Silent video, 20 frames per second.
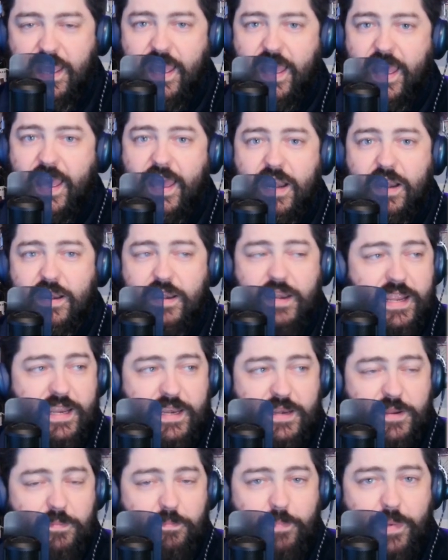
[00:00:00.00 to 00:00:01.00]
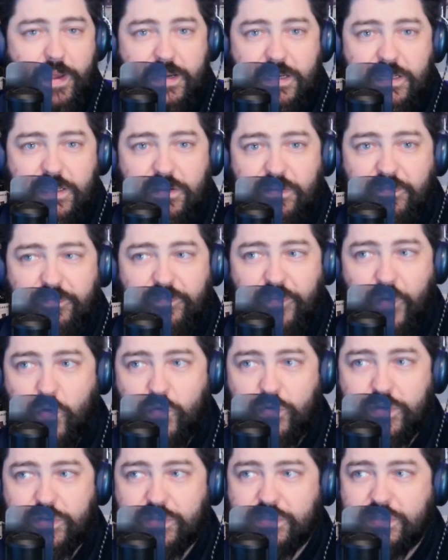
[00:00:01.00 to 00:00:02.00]
And independent
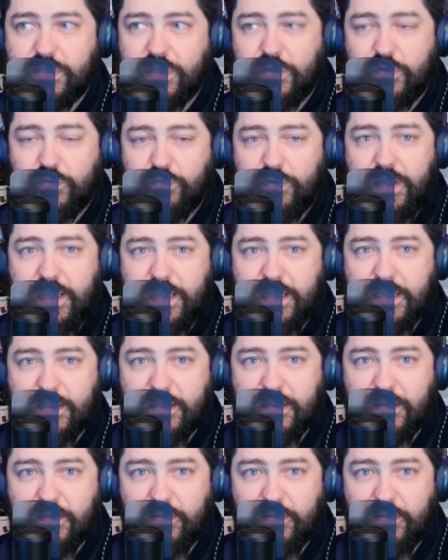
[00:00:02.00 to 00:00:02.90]
voters agreed.